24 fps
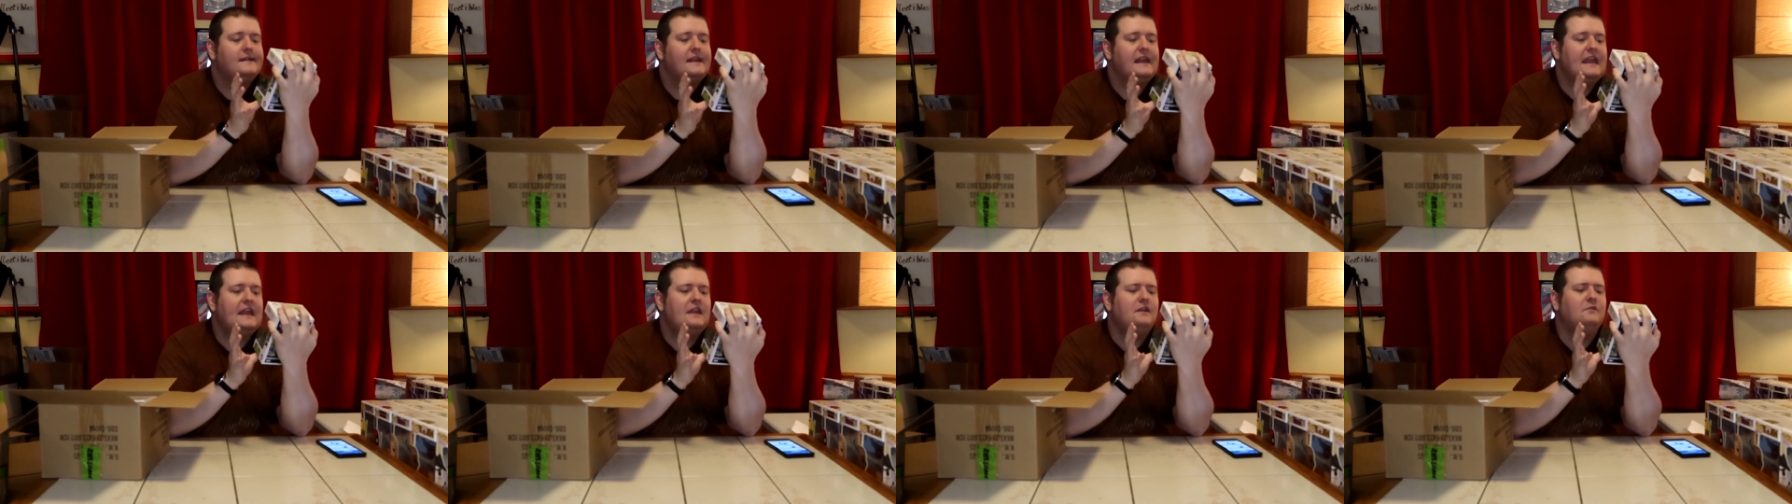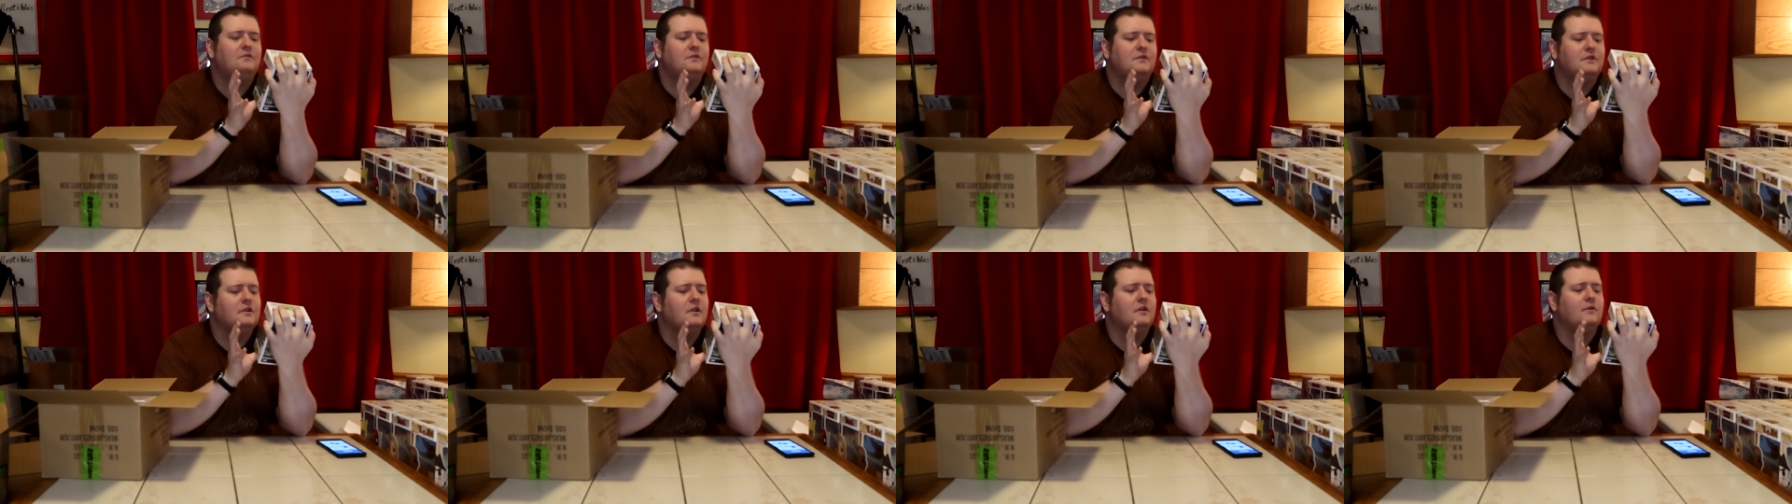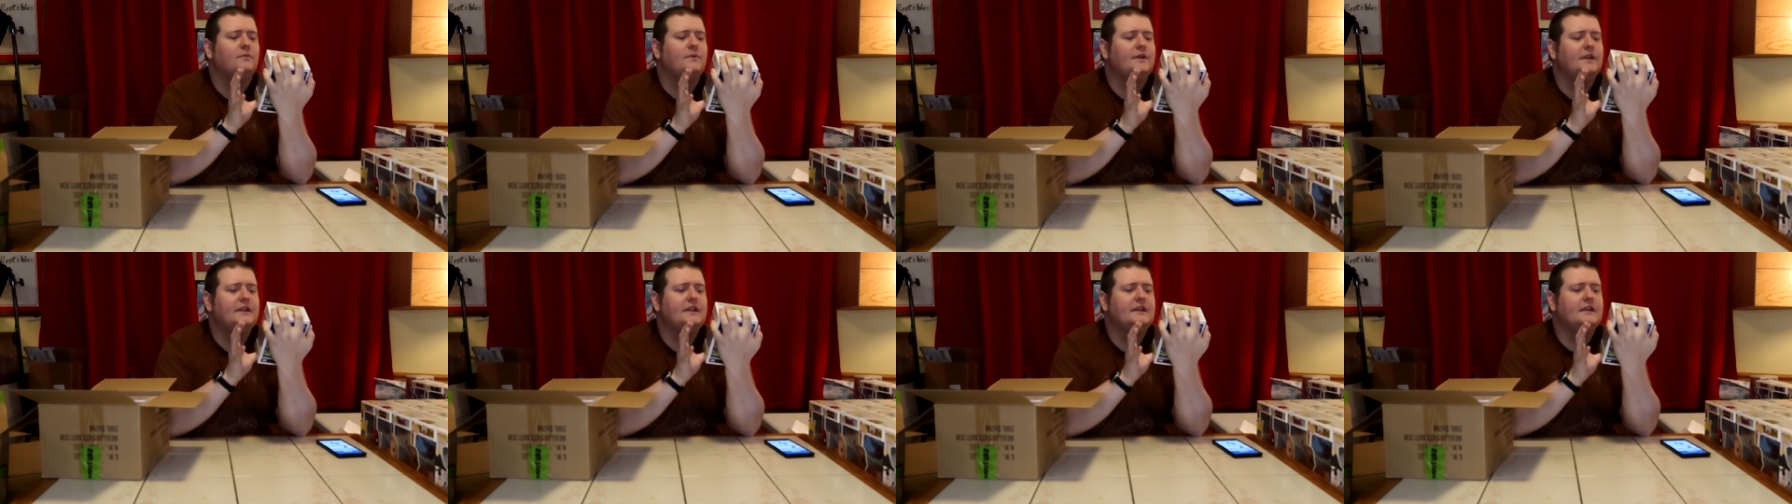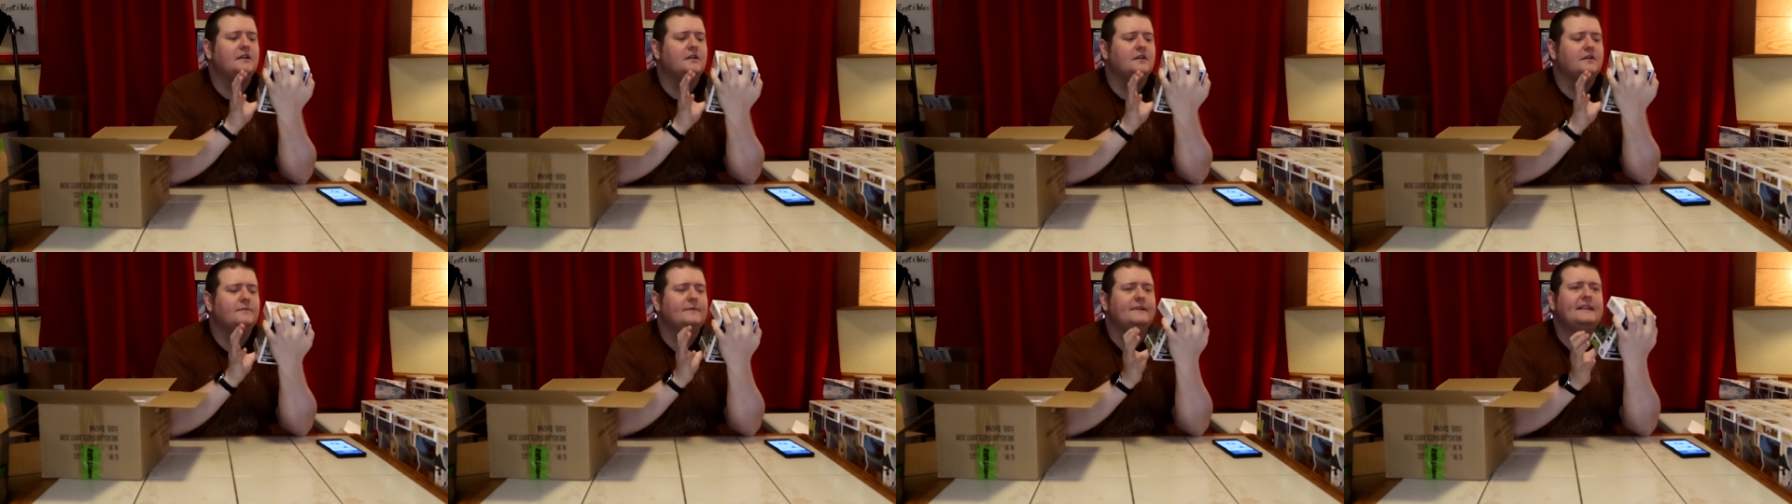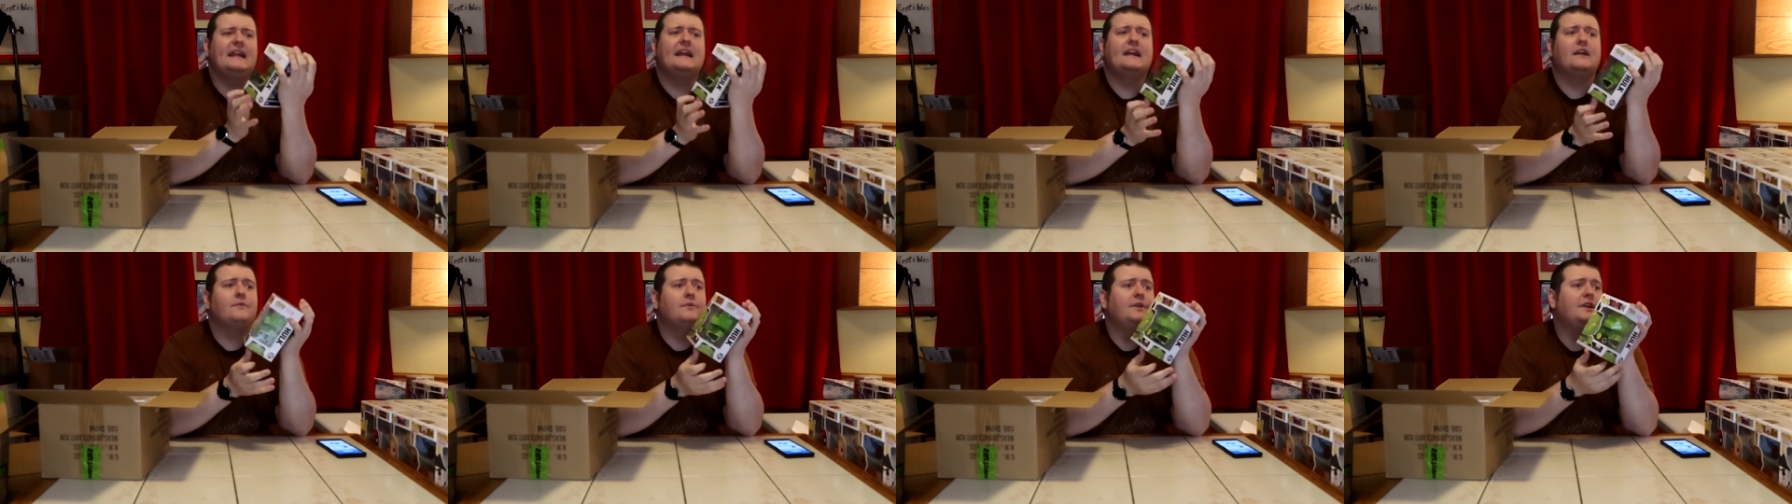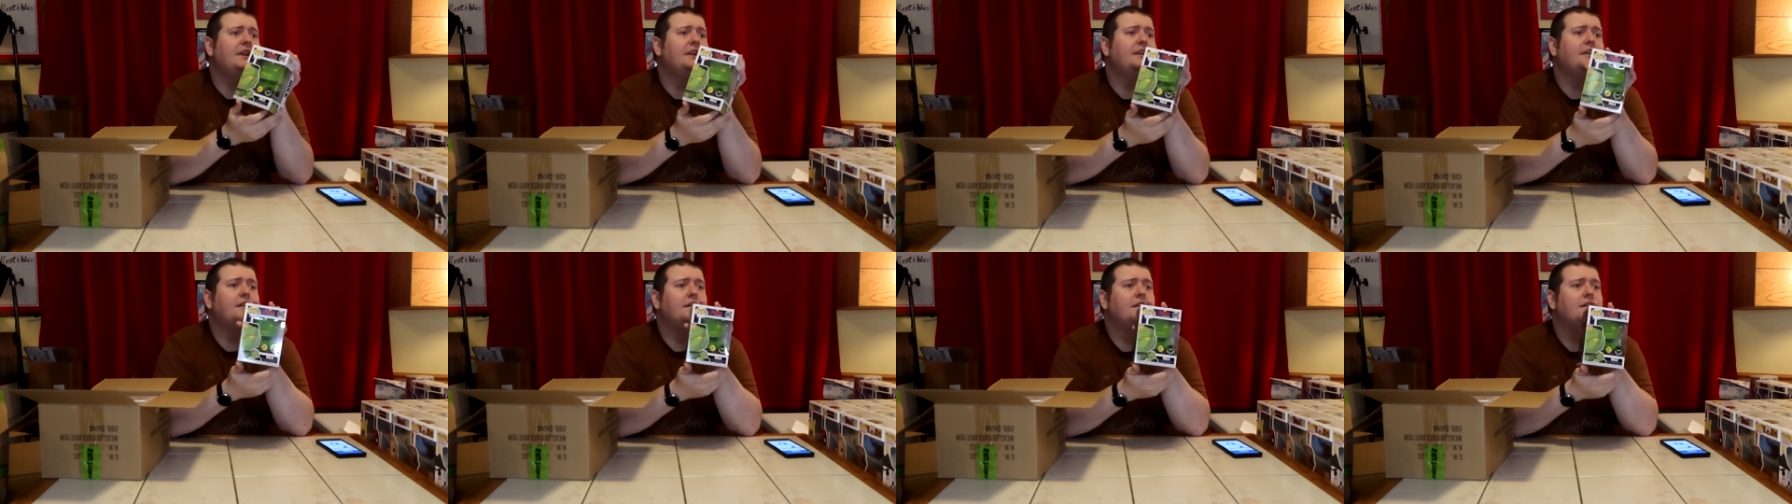He would go really good with that
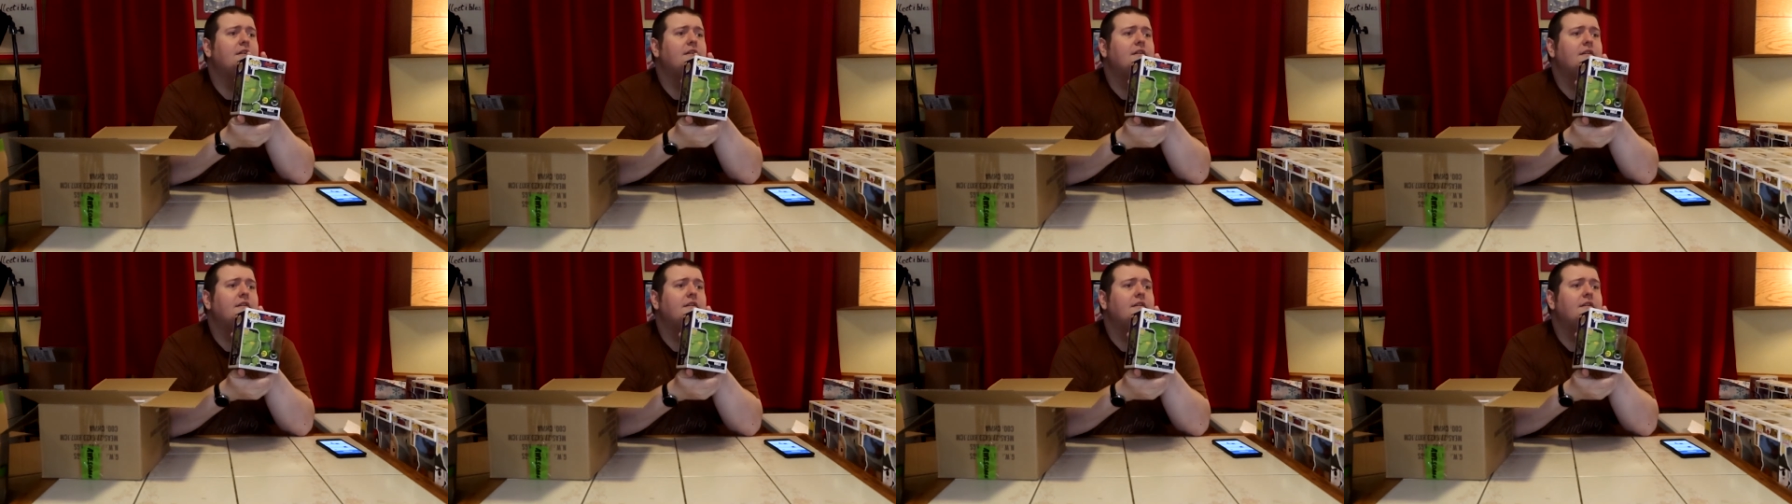green.